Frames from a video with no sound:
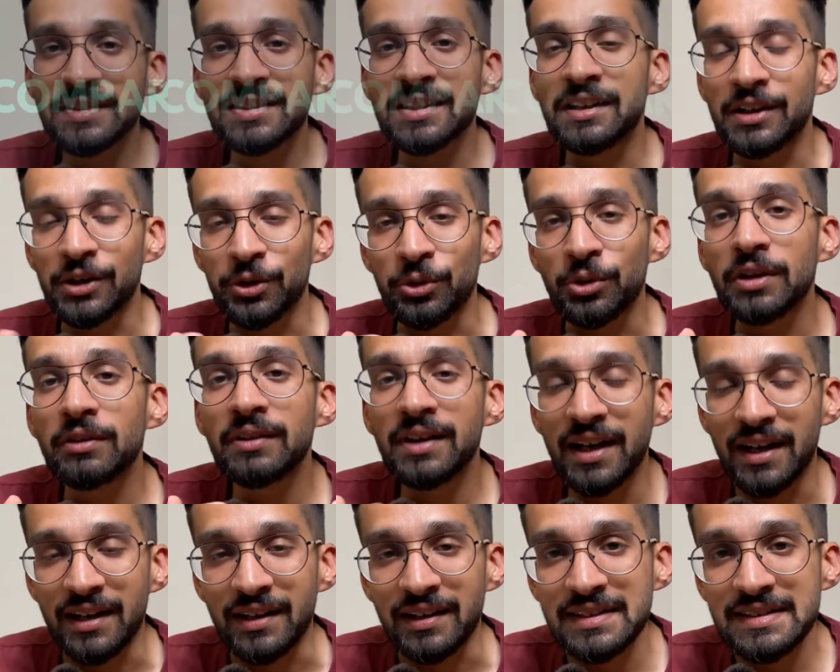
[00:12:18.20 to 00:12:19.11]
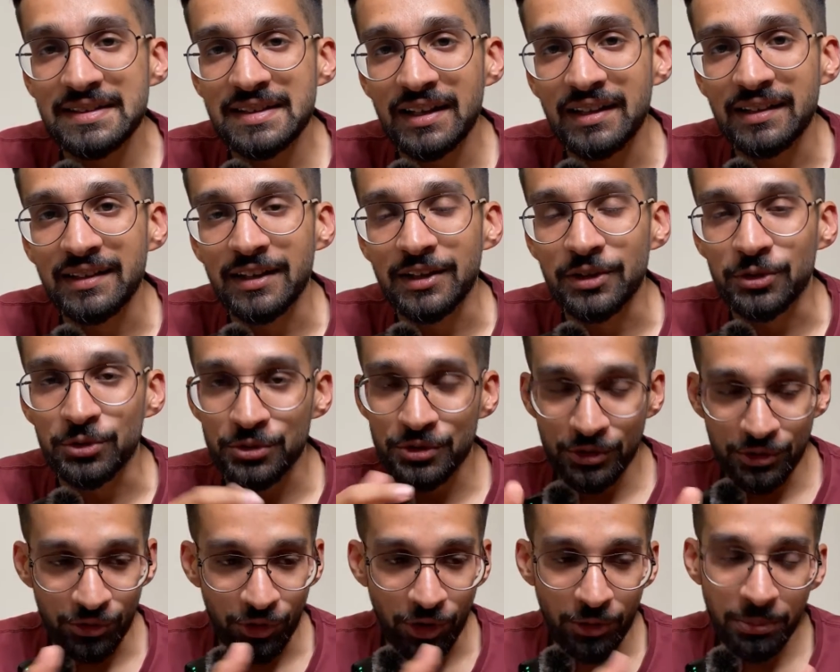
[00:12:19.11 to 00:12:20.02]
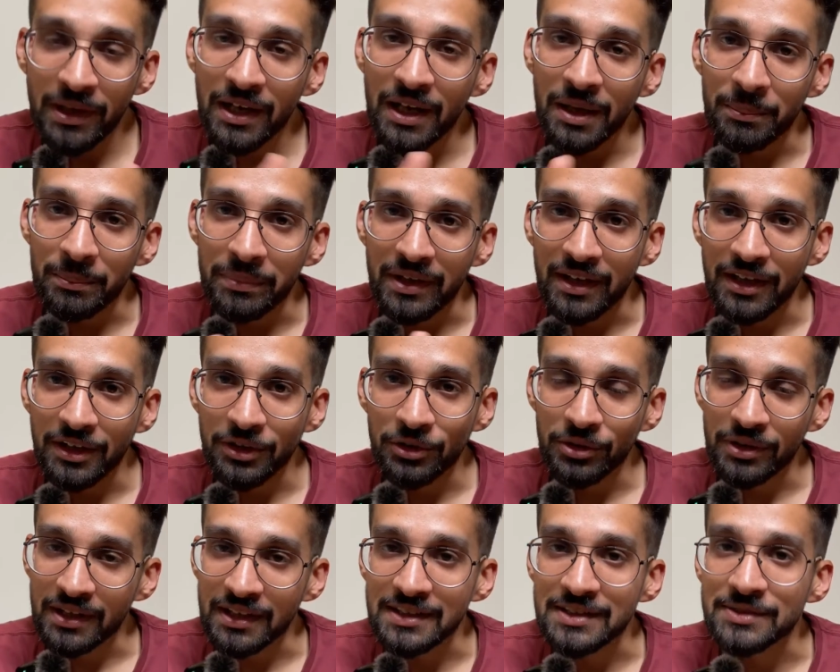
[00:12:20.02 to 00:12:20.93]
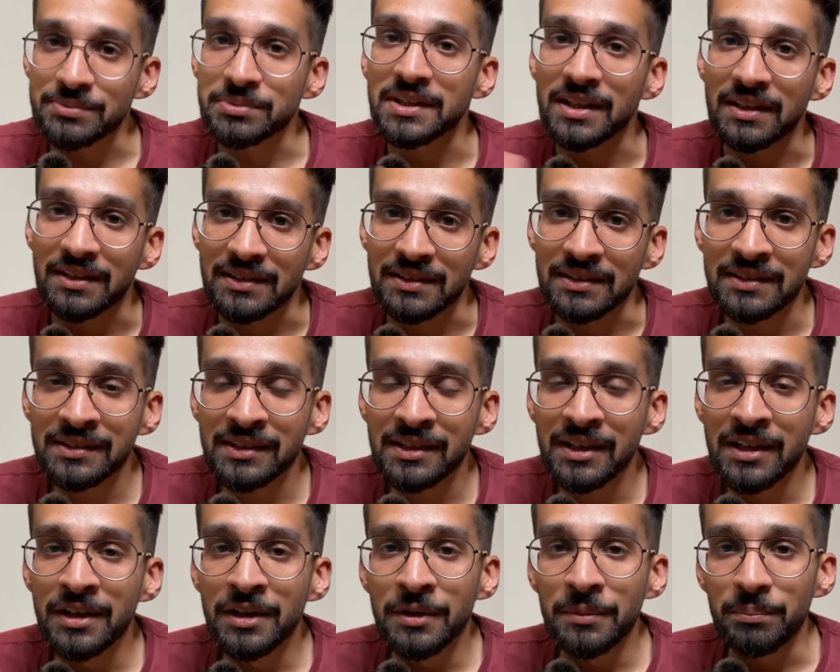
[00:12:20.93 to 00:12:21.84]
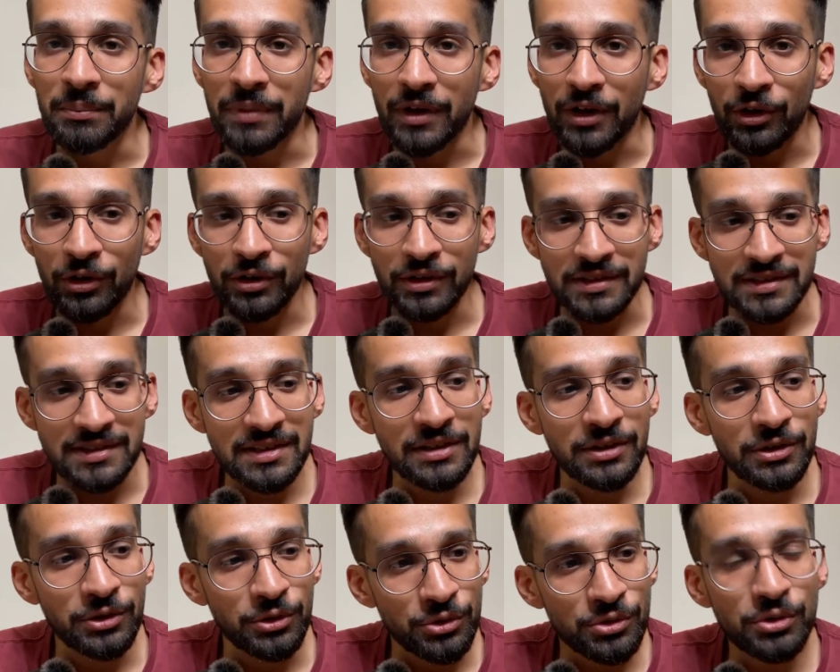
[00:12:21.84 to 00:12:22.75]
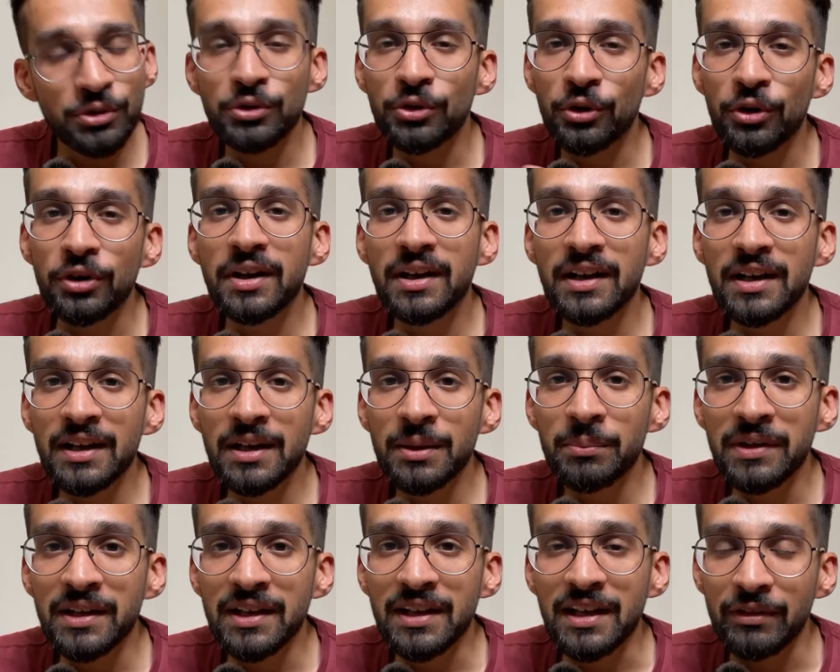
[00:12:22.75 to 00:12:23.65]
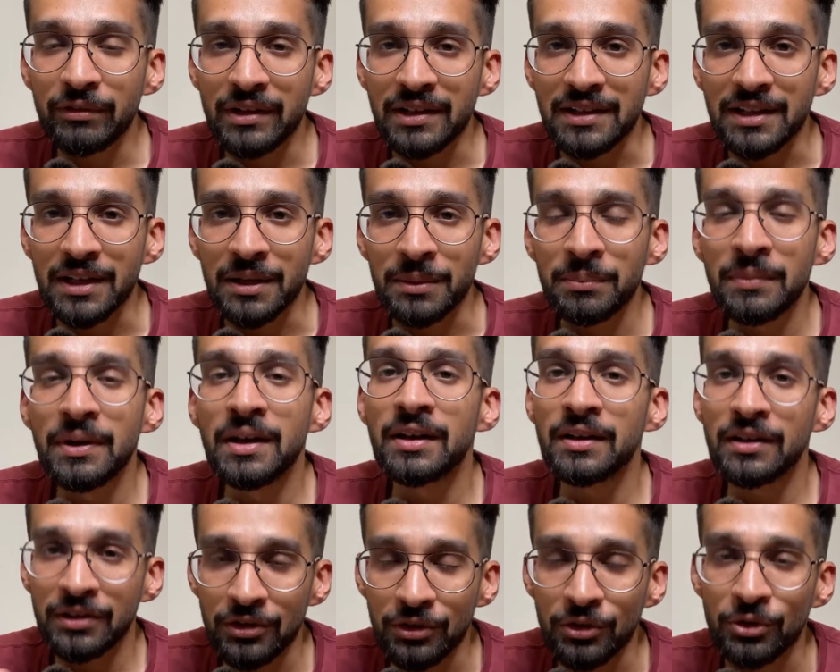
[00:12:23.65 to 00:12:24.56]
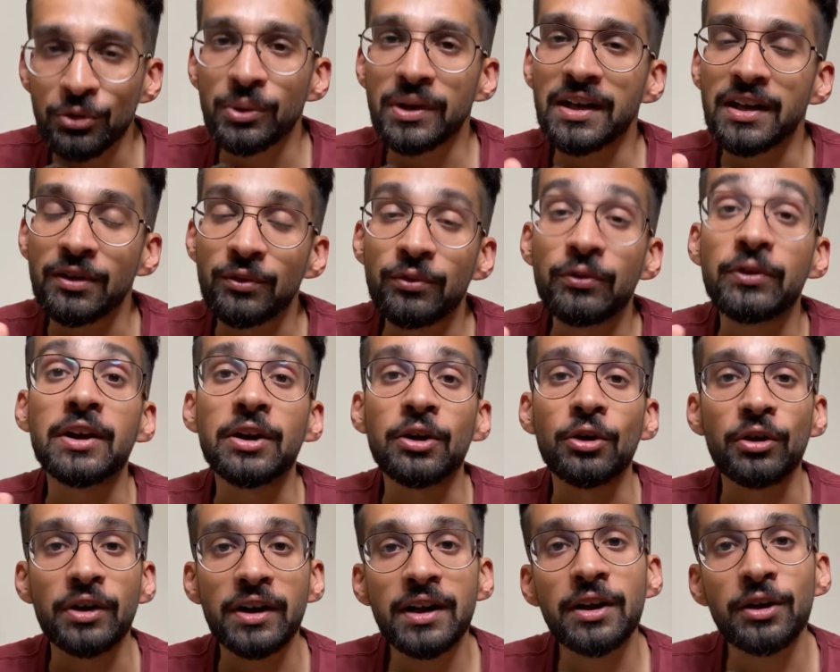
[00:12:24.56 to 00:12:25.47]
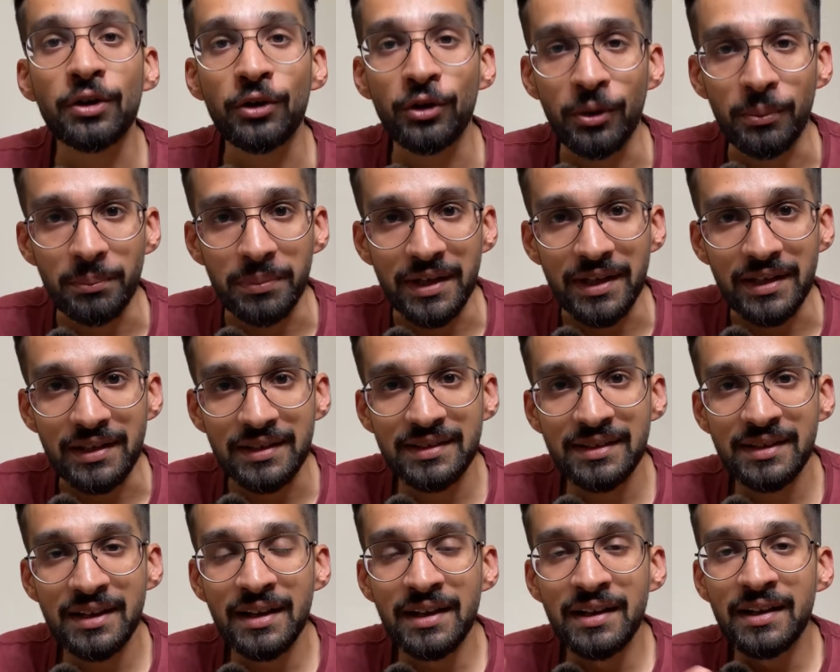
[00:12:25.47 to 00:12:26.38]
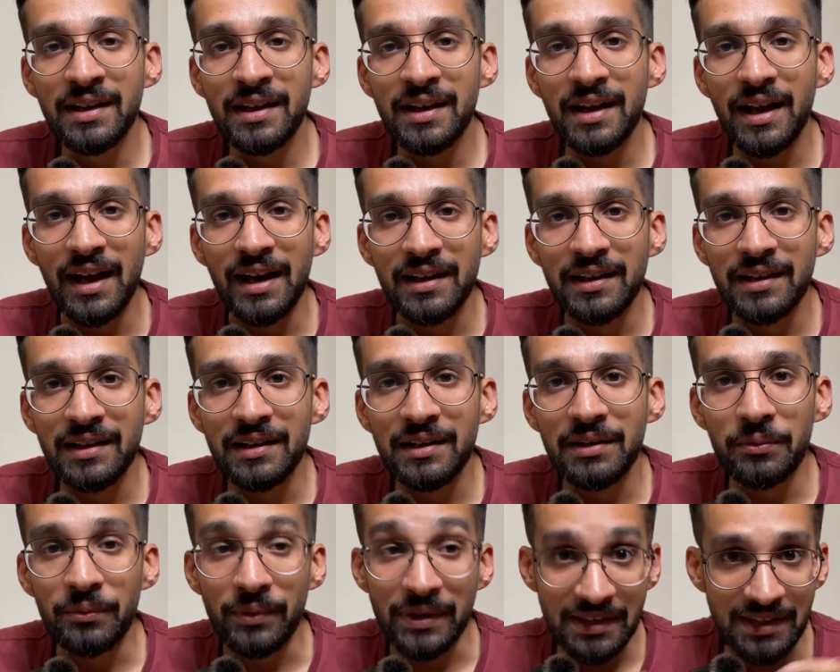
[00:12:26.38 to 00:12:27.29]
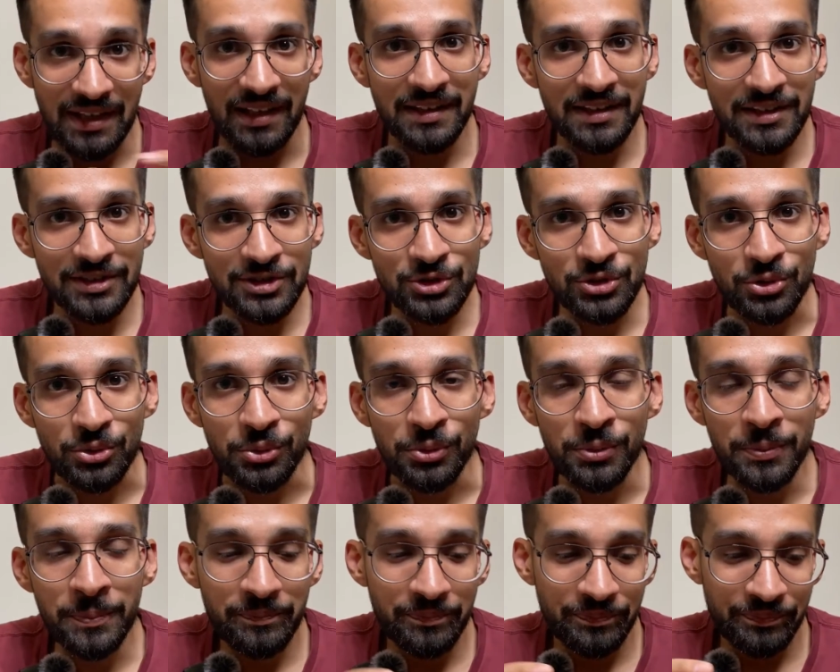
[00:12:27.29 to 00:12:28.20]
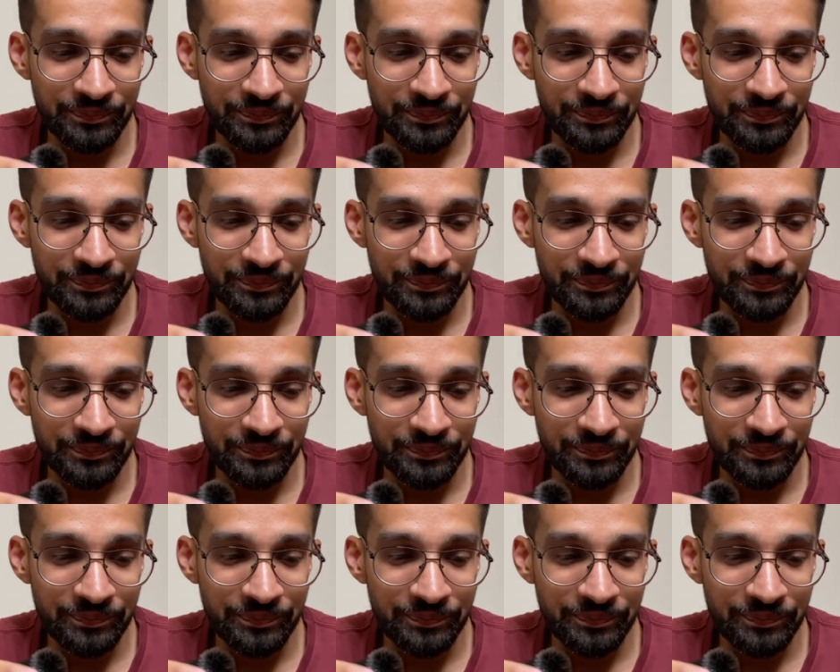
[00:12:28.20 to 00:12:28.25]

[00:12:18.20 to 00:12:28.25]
us intuitively understand that you should not be comparing your kids with others, because you should not really be giving them, an inferiority complex. And while that is true,